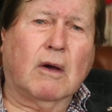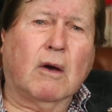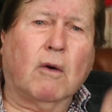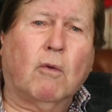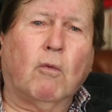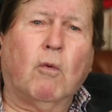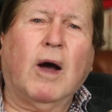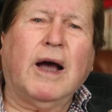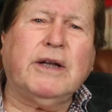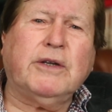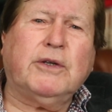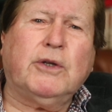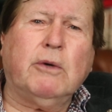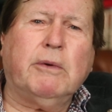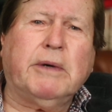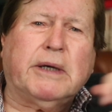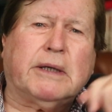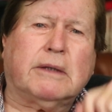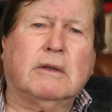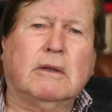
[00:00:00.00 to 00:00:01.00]
Why
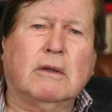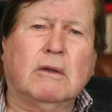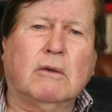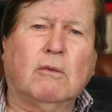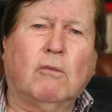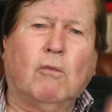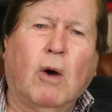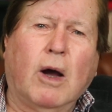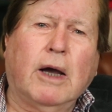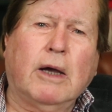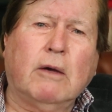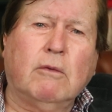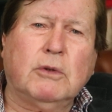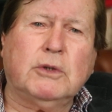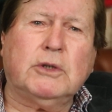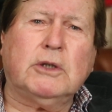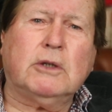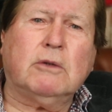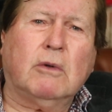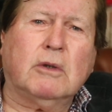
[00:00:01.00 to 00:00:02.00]
do it? Why
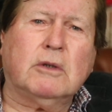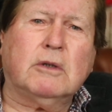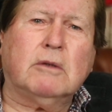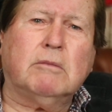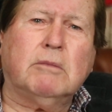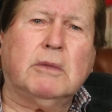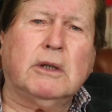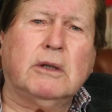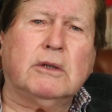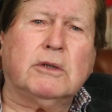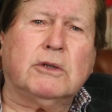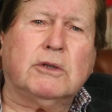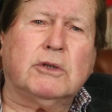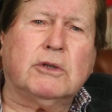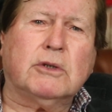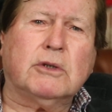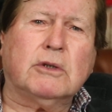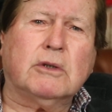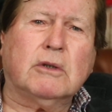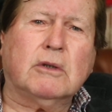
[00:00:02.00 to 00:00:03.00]
would you want to
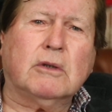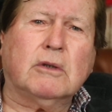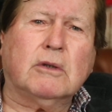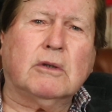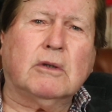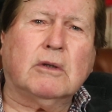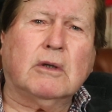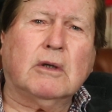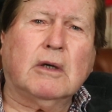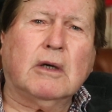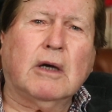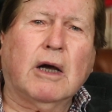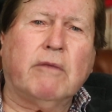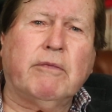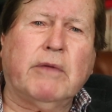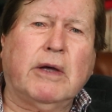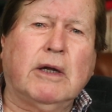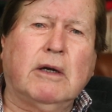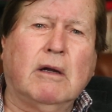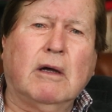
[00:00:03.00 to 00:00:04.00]
merge
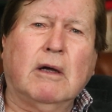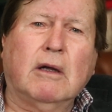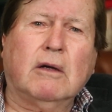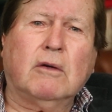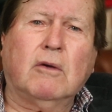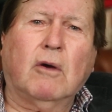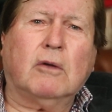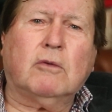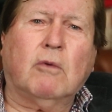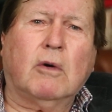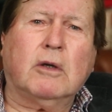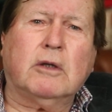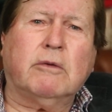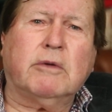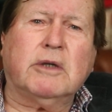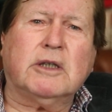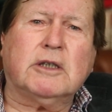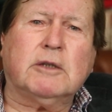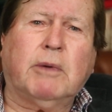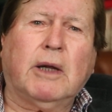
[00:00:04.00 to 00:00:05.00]
and then not want
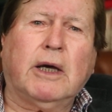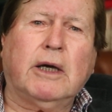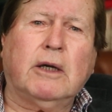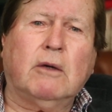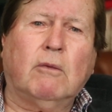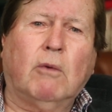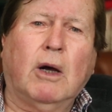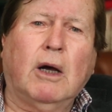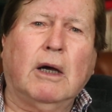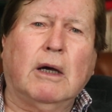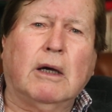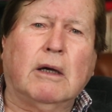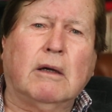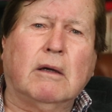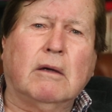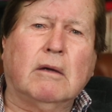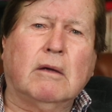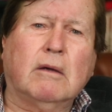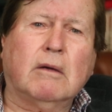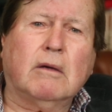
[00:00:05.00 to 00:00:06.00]
to explain
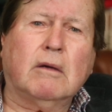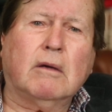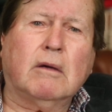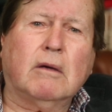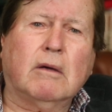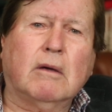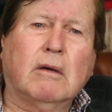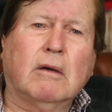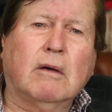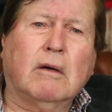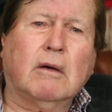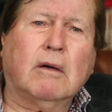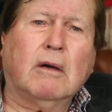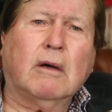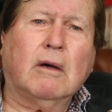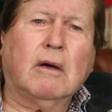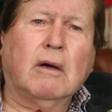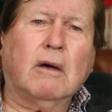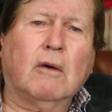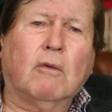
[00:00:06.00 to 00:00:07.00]
why?
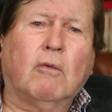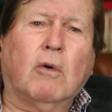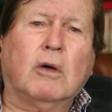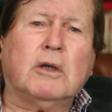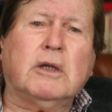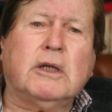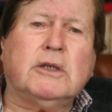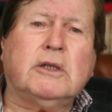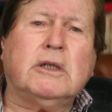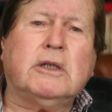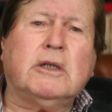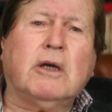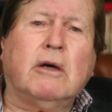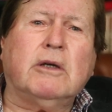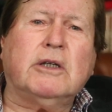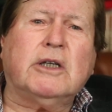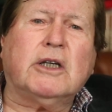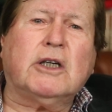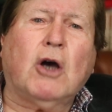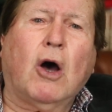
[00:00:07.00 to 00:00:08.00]
What is it
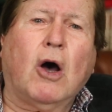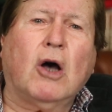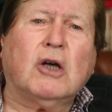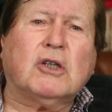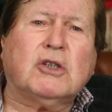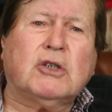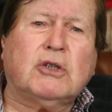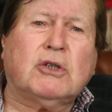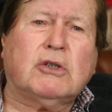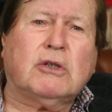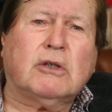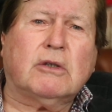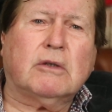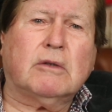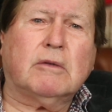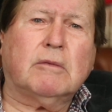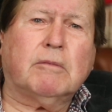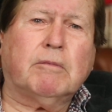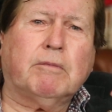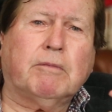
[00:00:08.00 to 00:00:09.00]
going to cost?
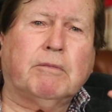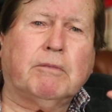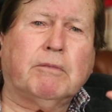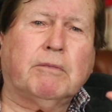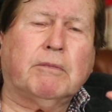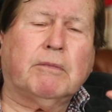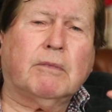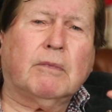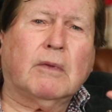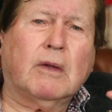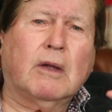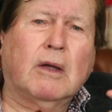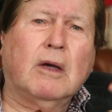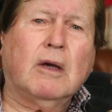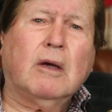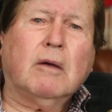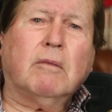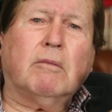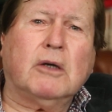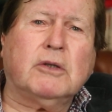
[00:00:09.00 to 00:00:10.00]

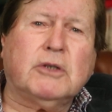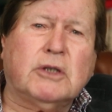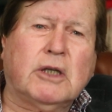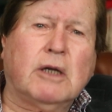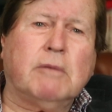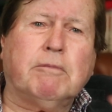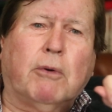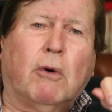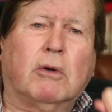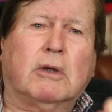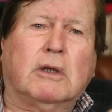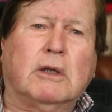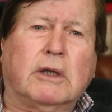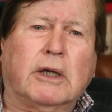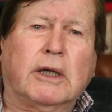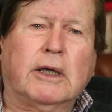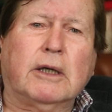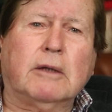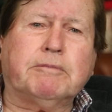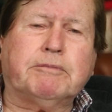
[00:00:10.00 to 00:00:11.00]
Most
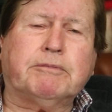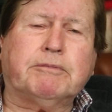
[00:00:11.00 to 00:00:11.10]
importantly,